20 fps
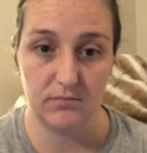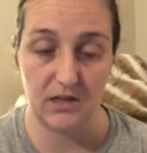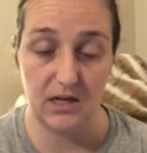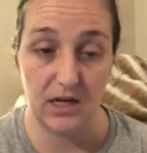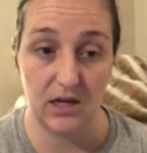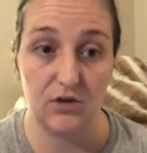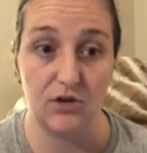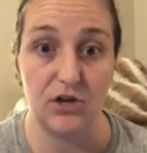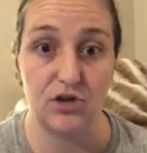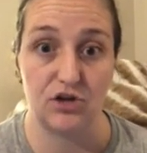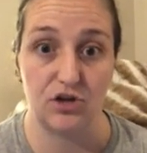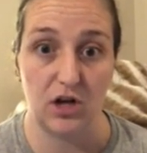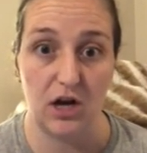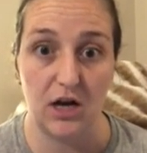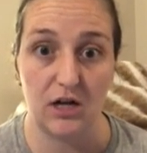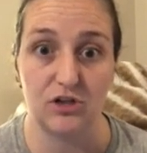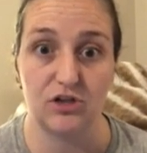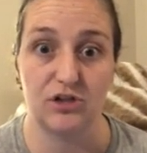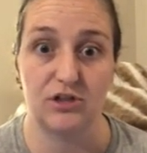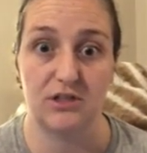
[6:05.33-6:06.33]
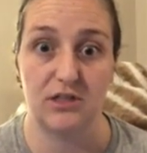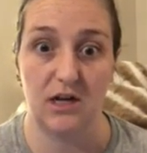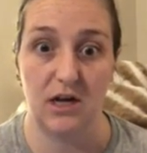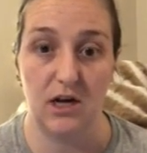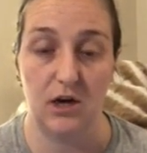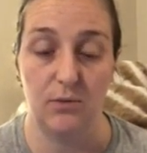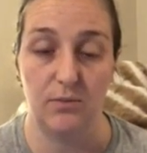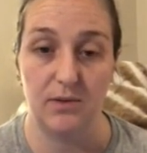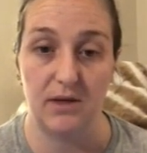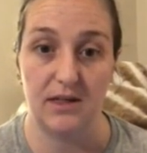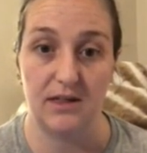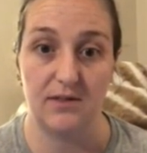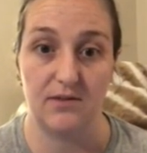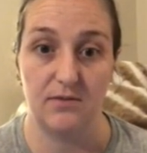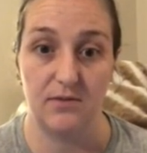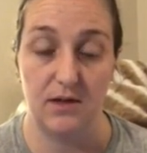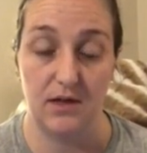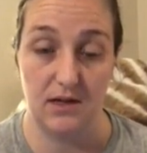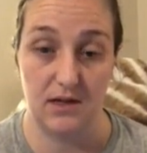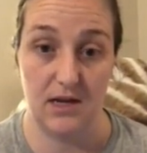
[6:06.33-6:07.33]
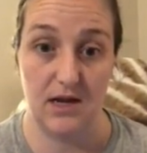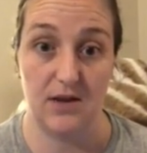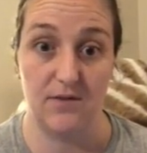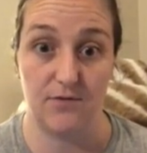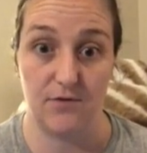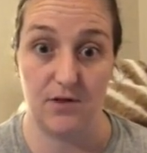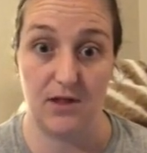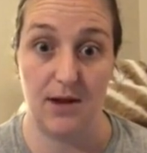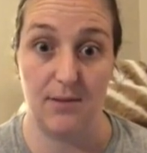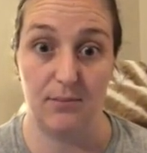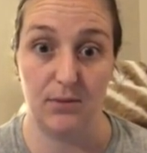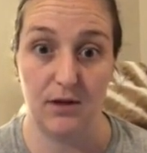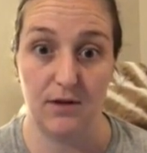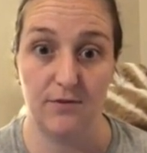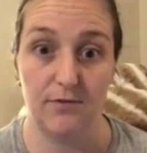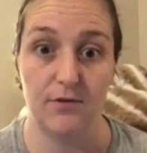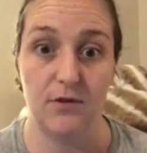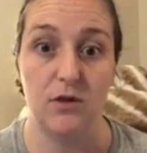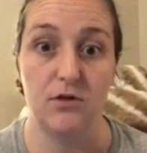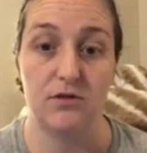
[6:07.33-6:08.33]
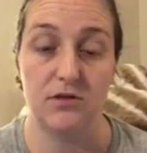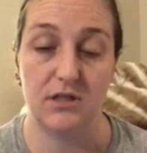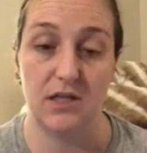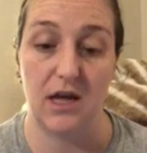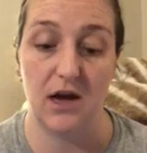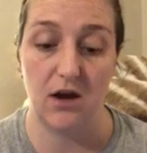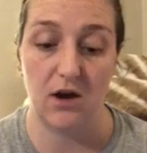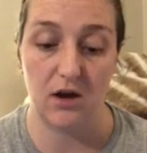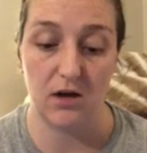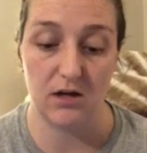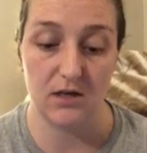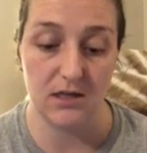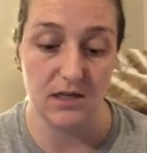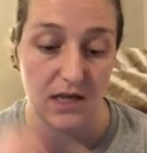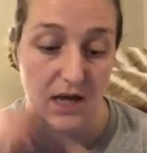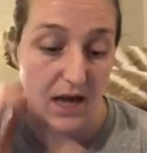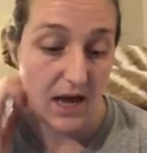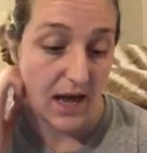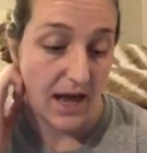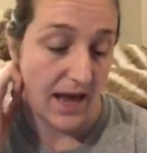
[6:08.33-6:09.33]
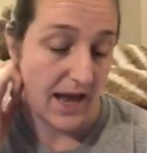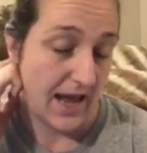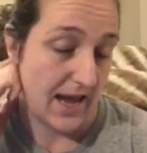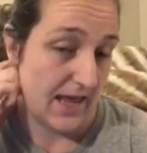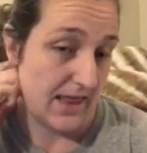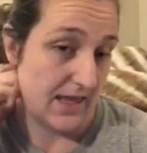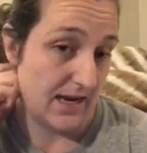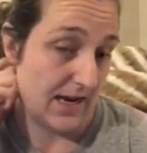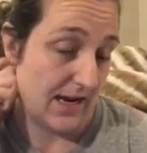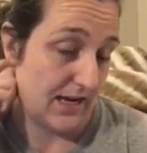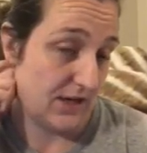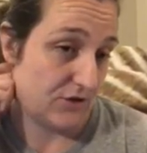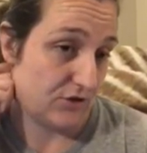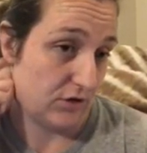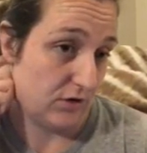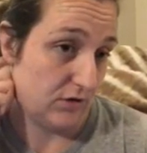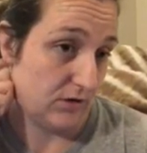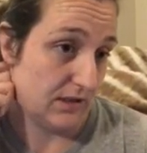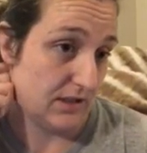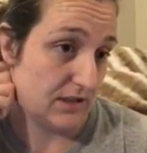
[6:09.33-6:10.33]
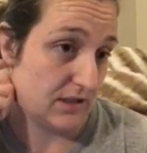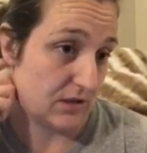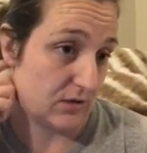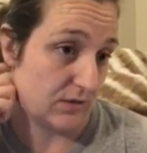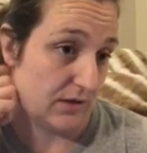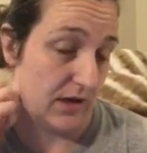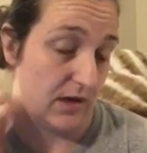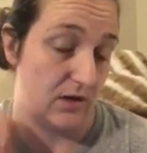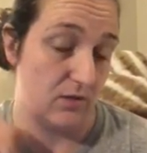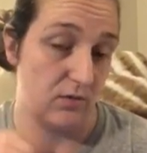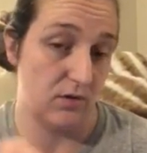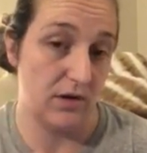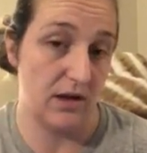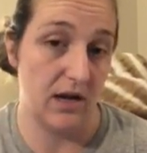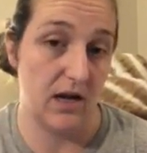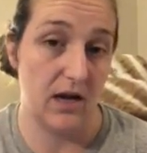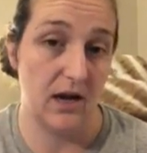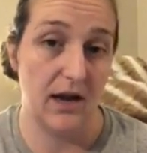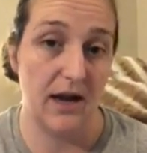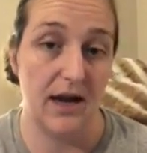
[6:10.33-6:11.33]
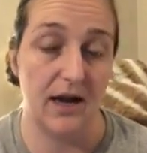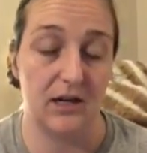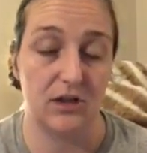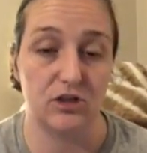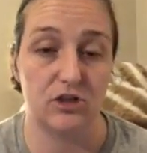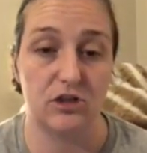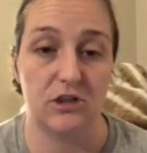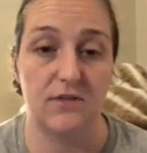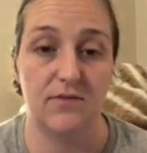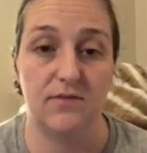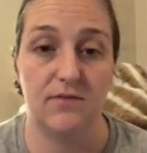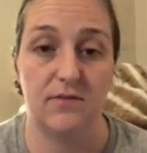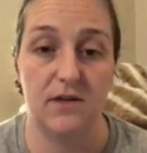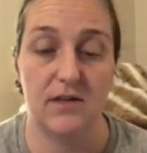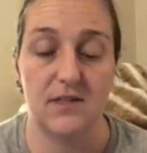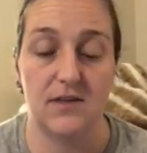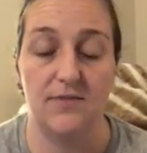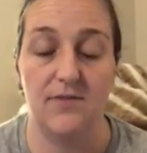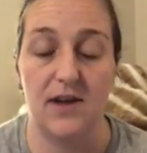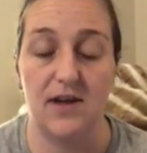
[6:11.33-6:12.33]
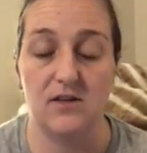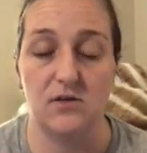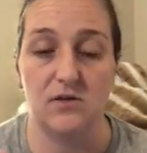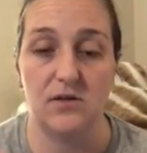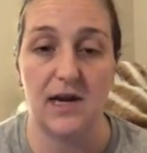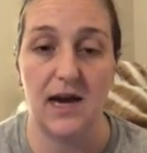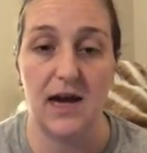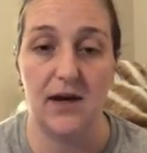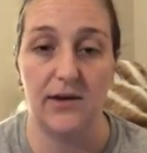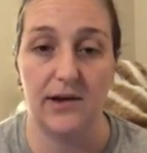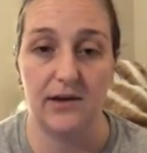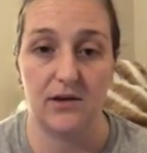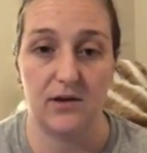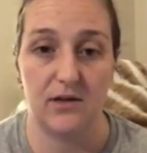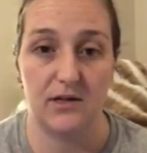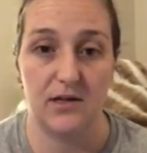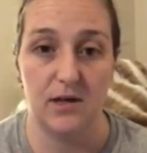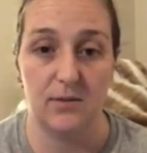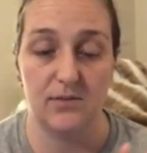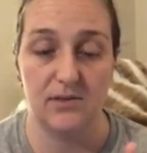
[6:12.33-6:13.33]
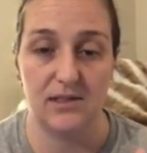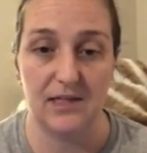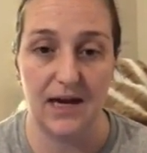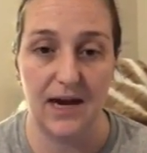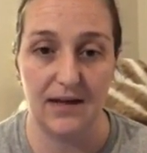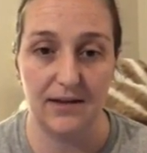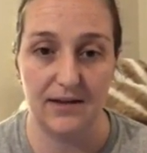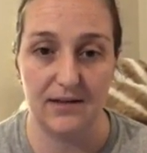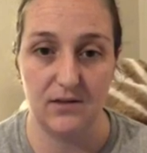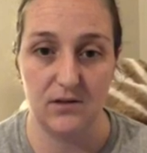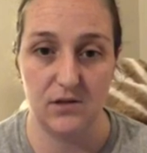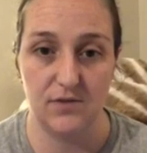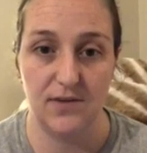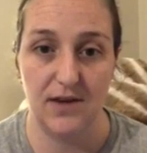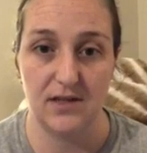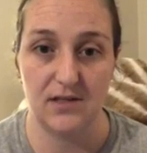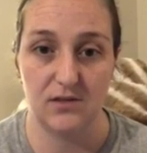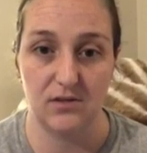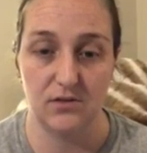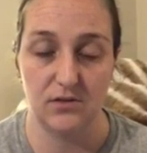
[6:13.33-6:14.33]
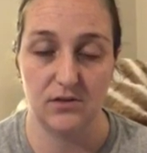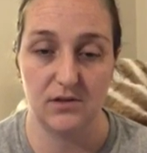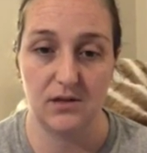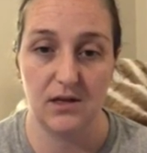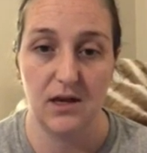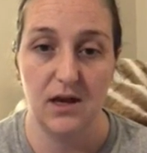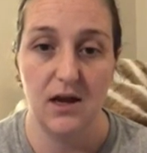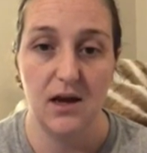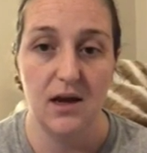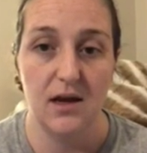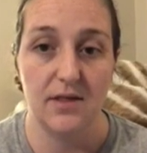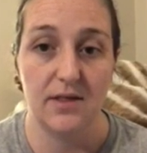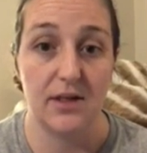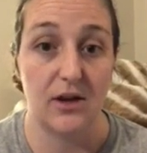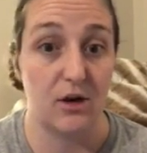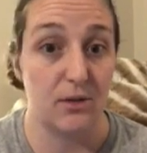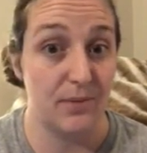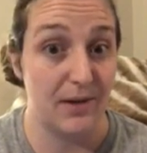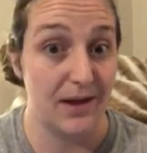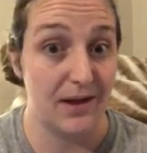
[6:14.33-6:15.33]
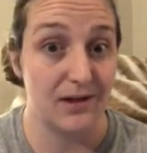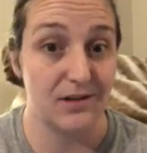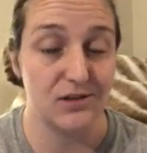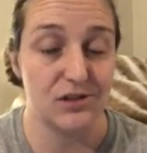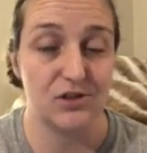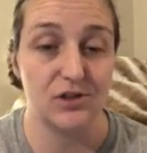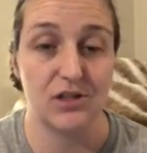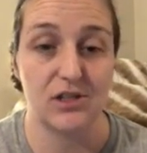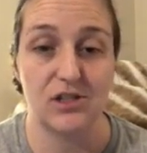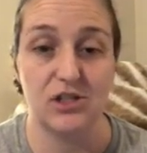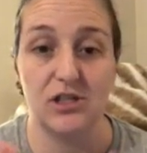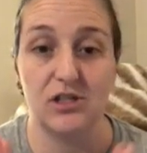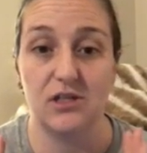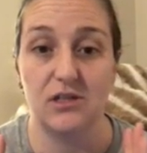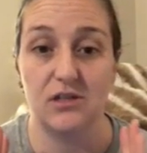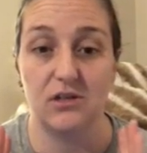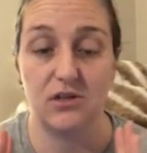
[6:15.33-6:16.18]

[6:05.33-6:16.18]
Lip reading: increase your oxygen to help get in for that blood flow to that heart. And the nitroglycerin will actually is a vasodilator and helps dilate those vessels that are being constricted